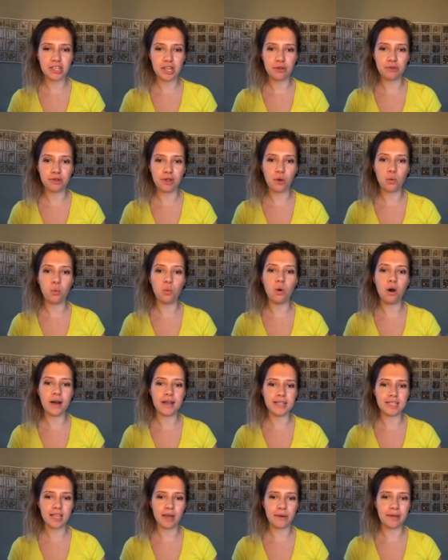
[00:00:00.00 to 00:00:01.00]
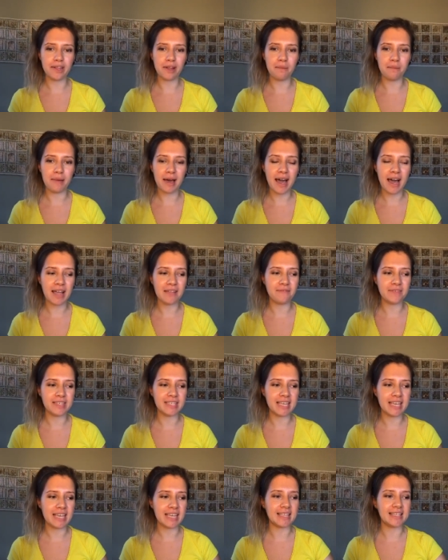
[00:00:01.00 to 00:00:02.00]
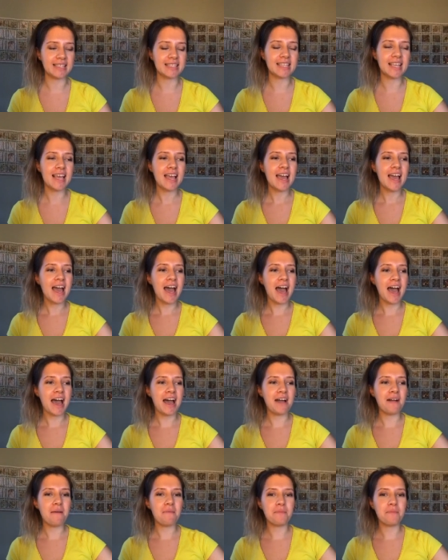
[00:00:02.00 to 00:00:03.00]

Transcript: don't know what is going on behind the scenes. Um,